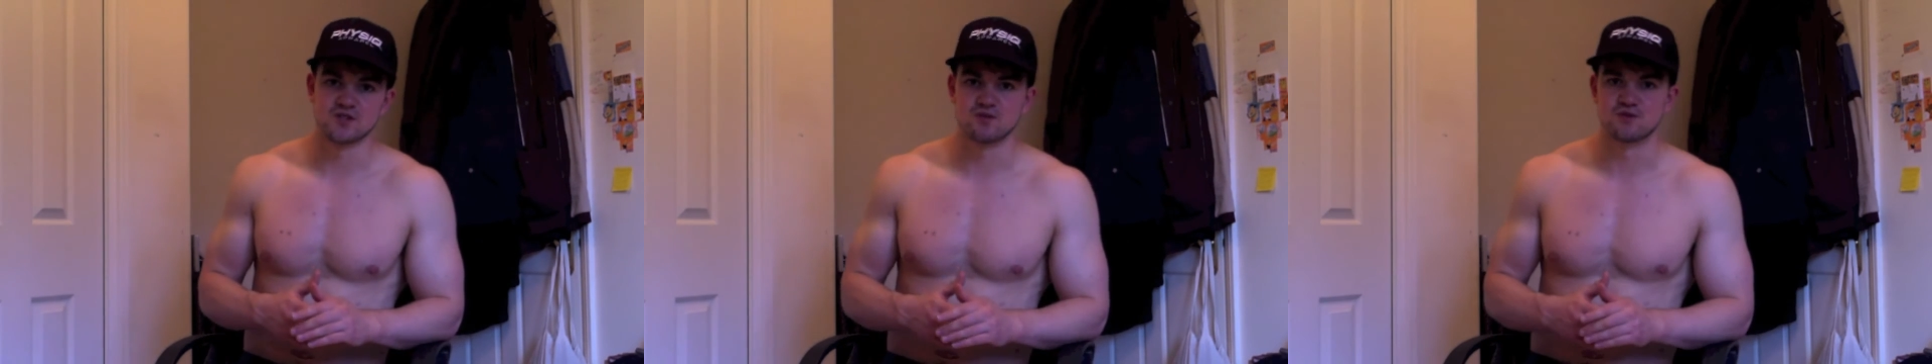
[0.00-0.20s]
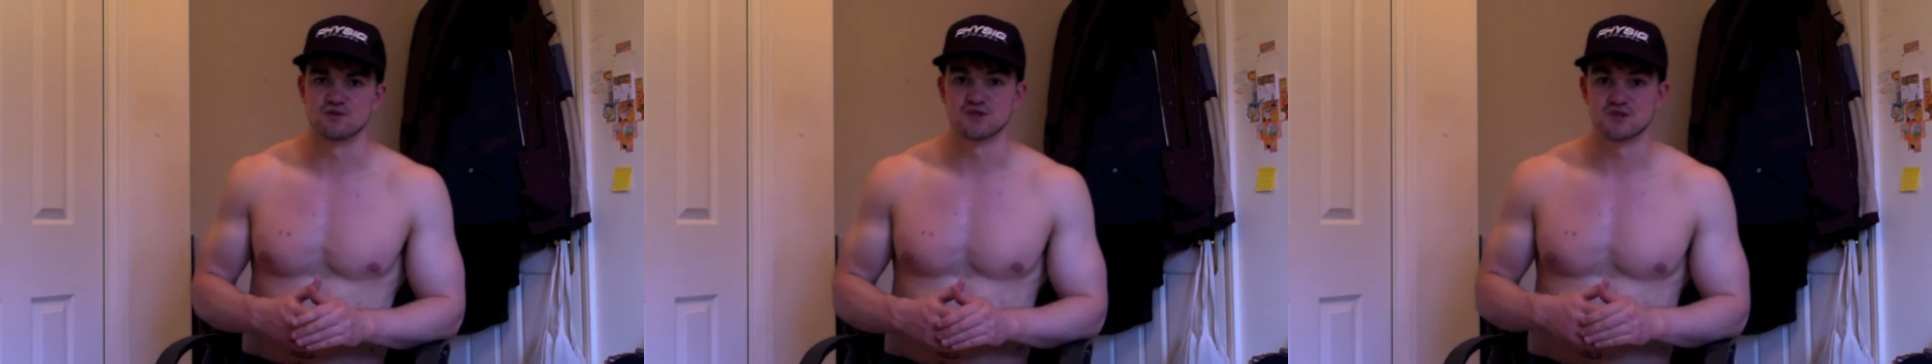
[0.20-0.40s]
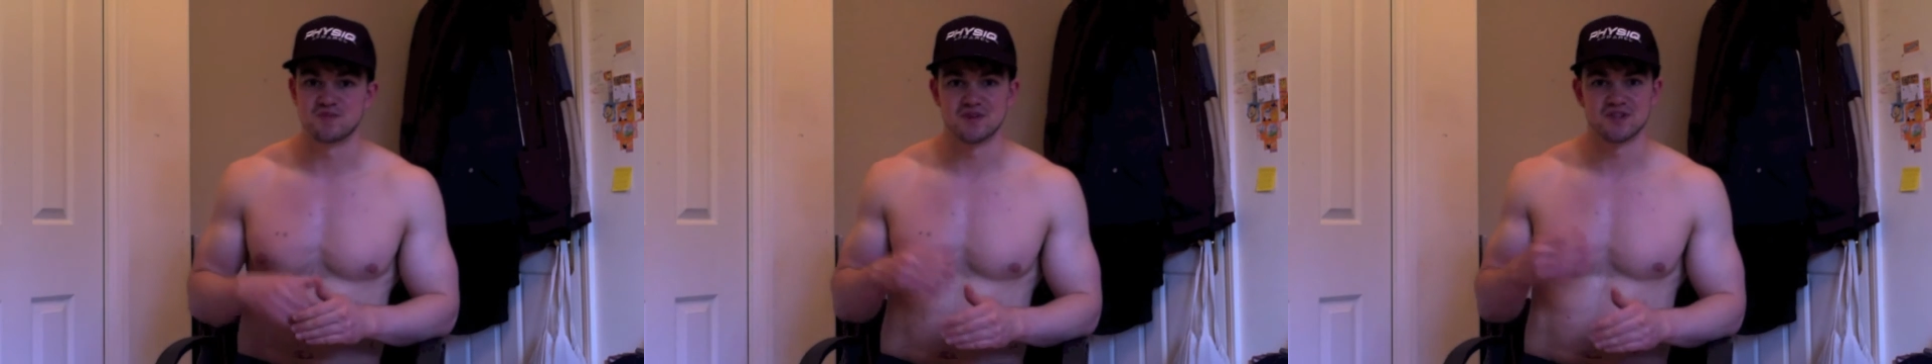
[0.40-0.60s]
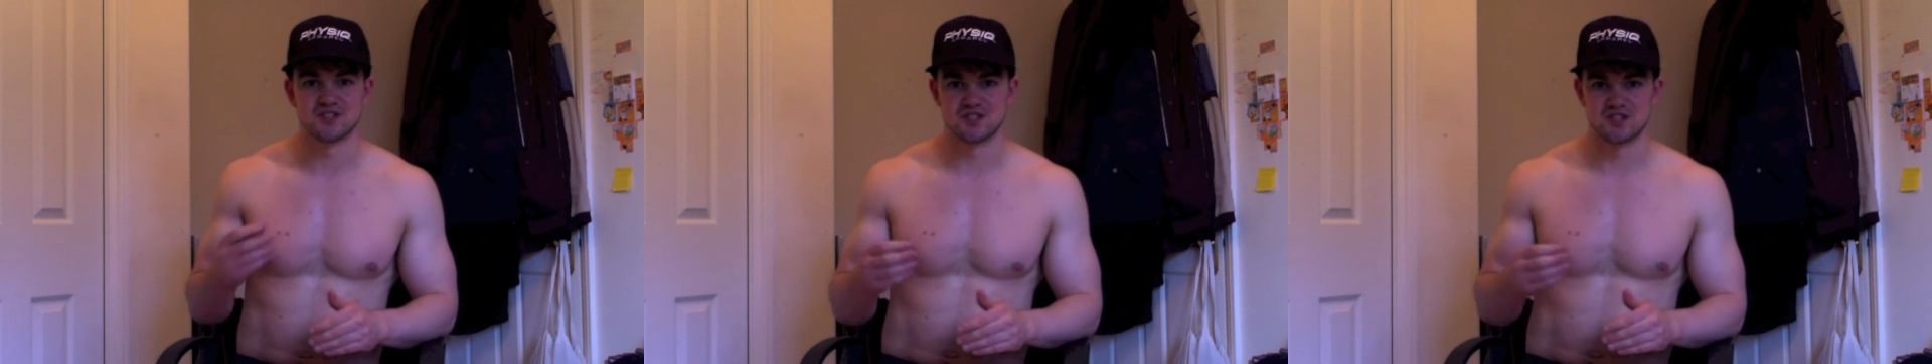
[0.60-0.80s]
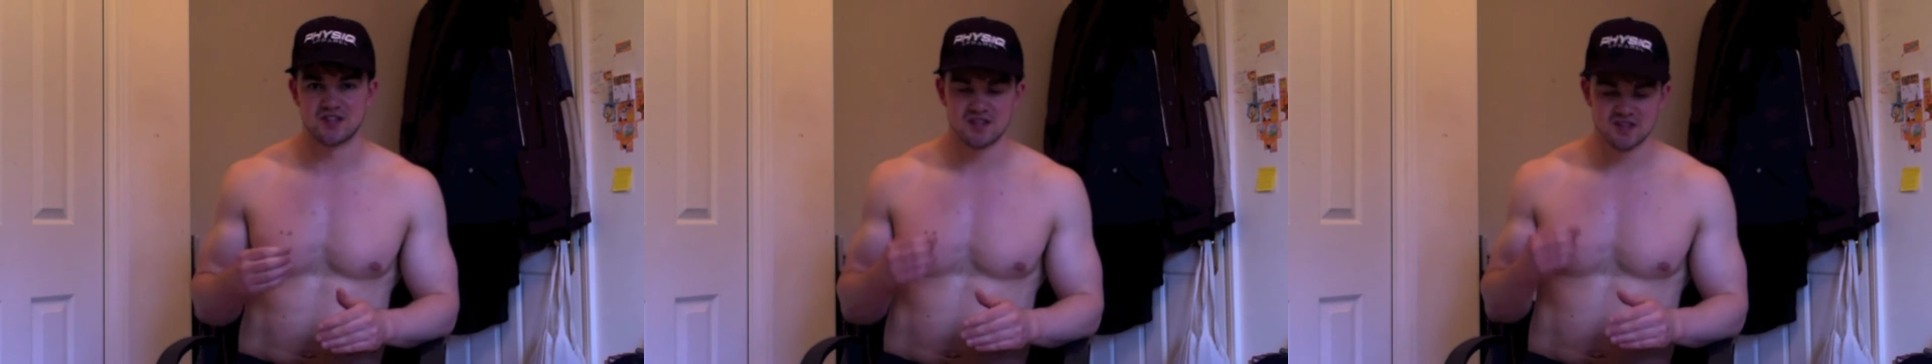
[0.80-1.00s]
called,
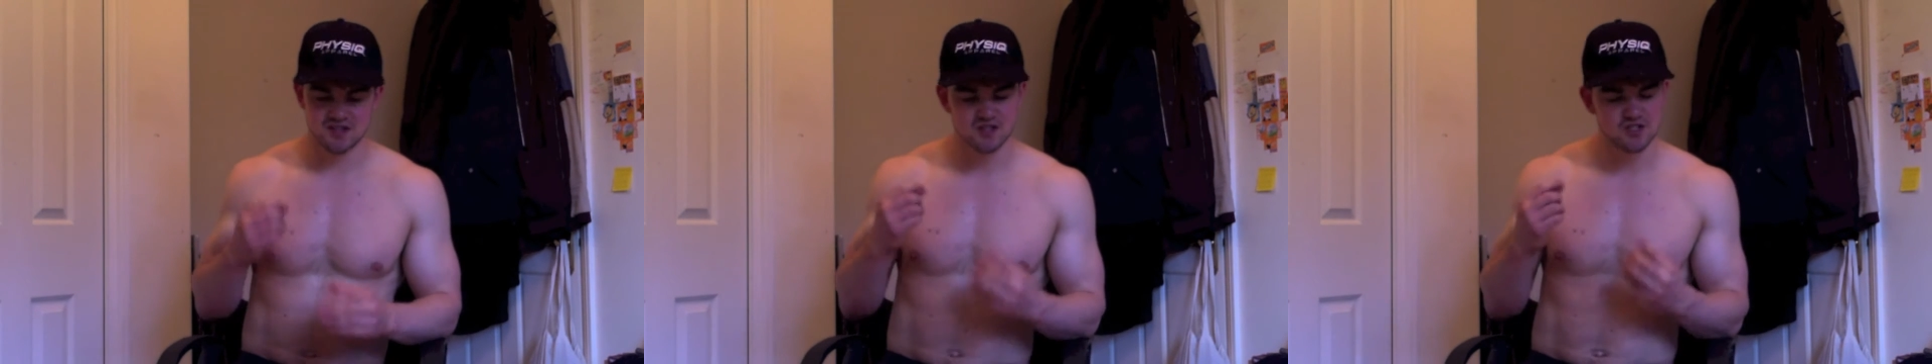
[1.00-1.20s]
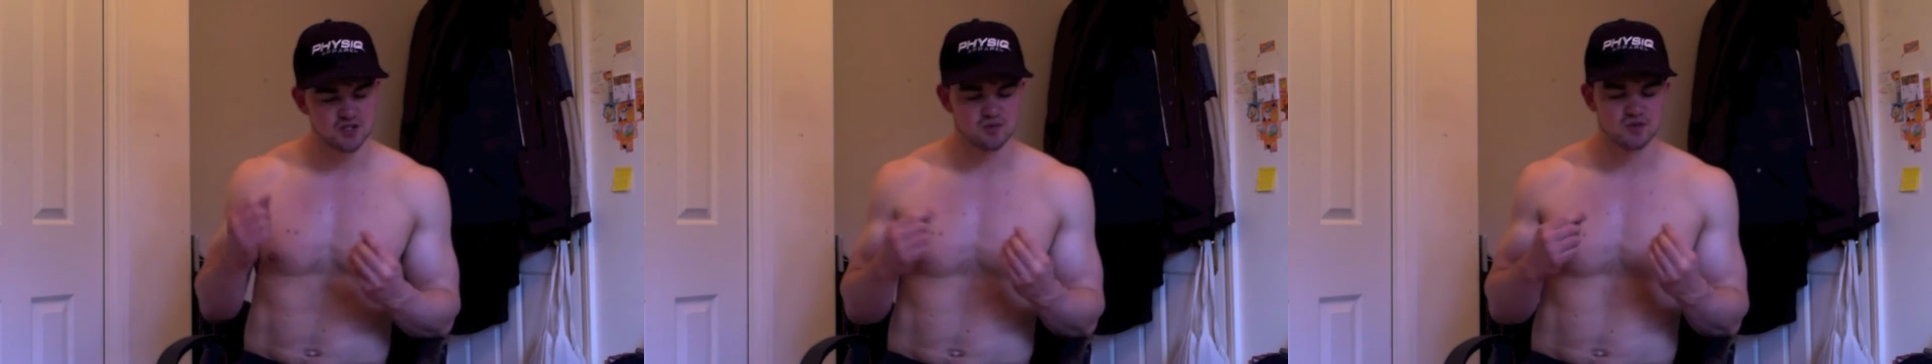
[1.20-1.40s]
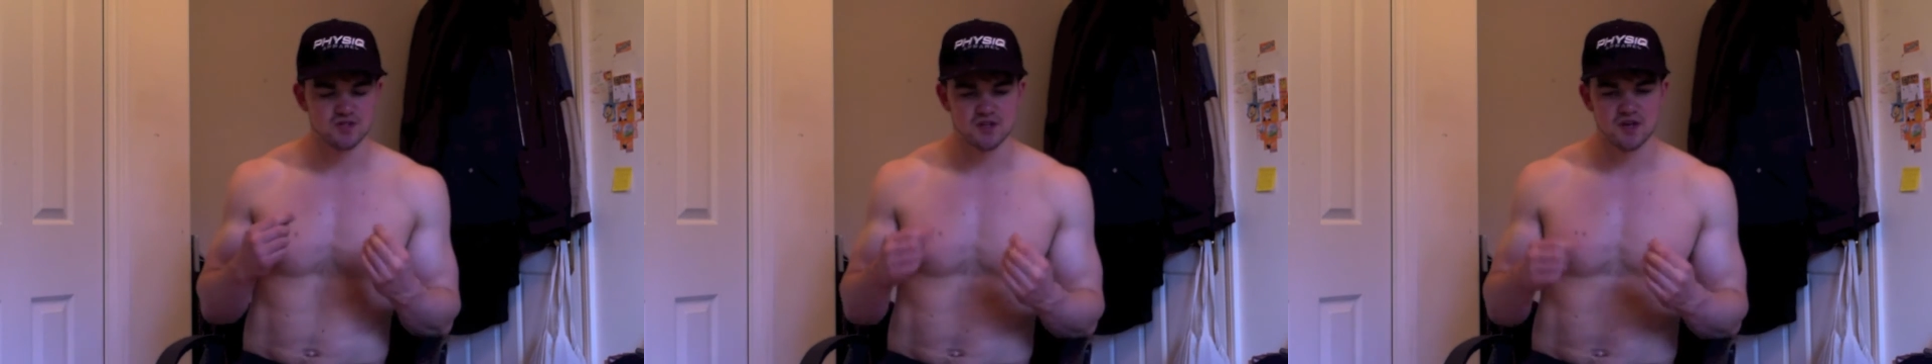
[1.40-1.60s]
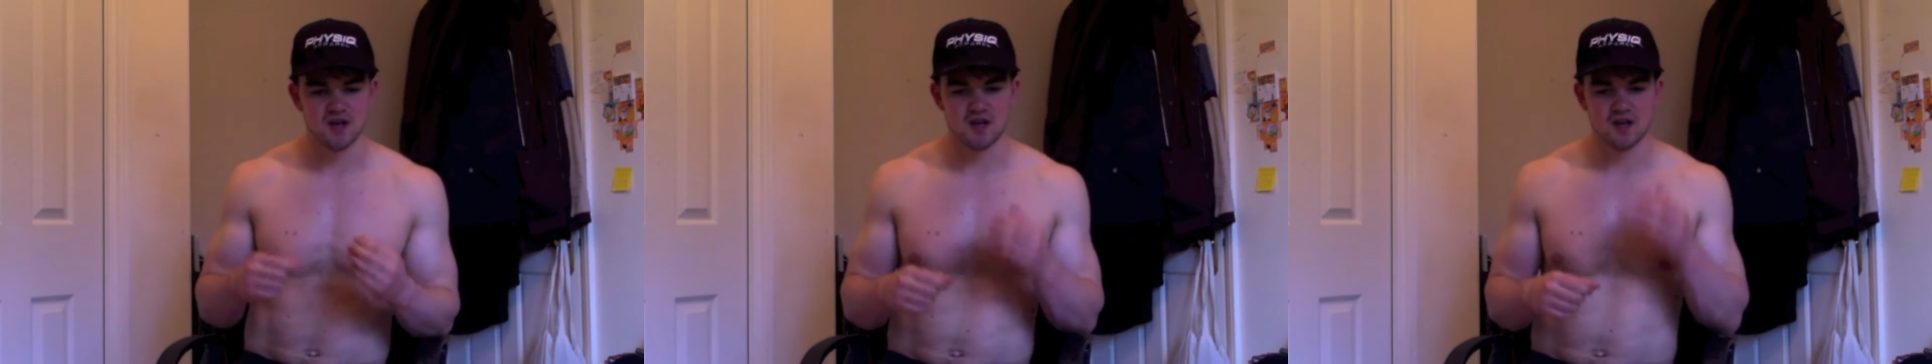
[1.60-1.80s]
but she was